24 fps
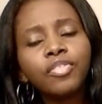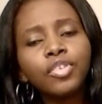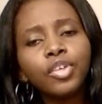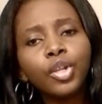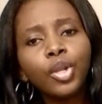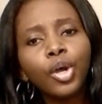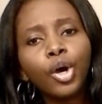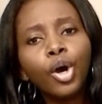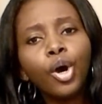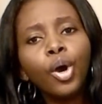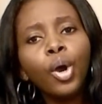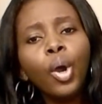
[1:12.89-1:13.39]
you
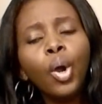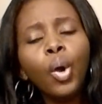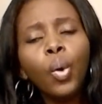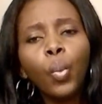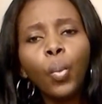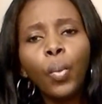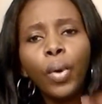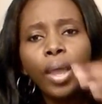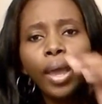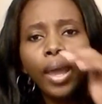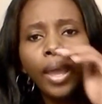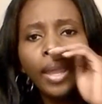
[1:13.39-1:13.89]
know,
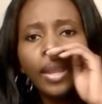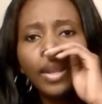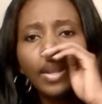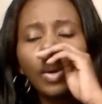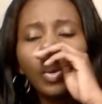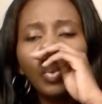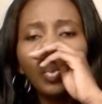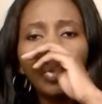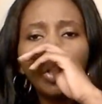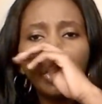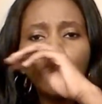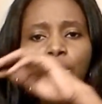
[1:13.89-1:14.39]

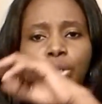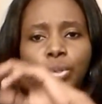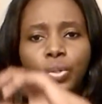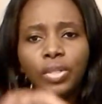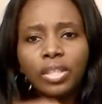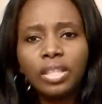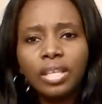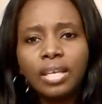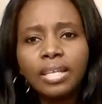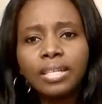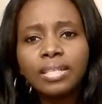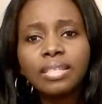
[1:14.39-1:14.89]
when we do
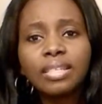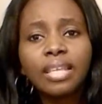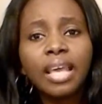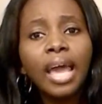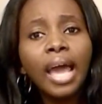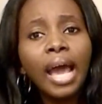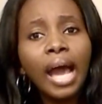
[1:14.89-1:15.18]
things.